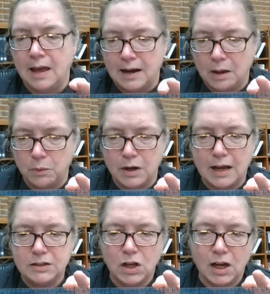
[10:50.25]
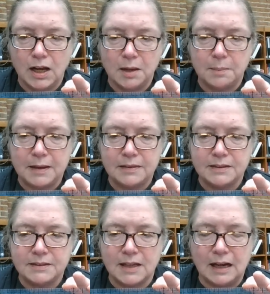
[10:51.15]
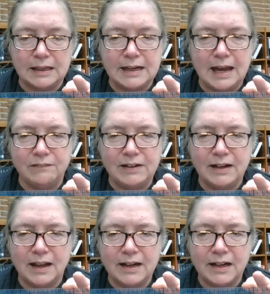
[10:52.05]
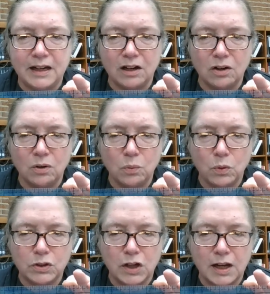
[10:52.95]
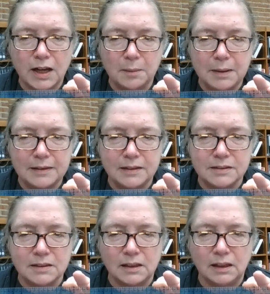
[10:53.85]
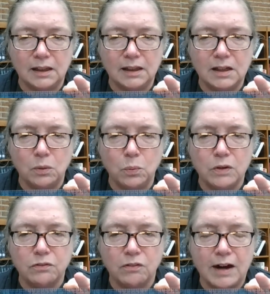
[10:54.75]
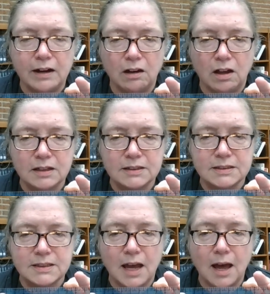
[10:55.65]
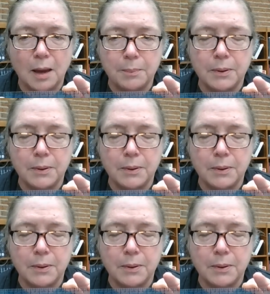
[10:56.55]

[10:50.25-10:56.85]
Now we're not talking about the solid heavy line here. We're talking about this little one right along the top.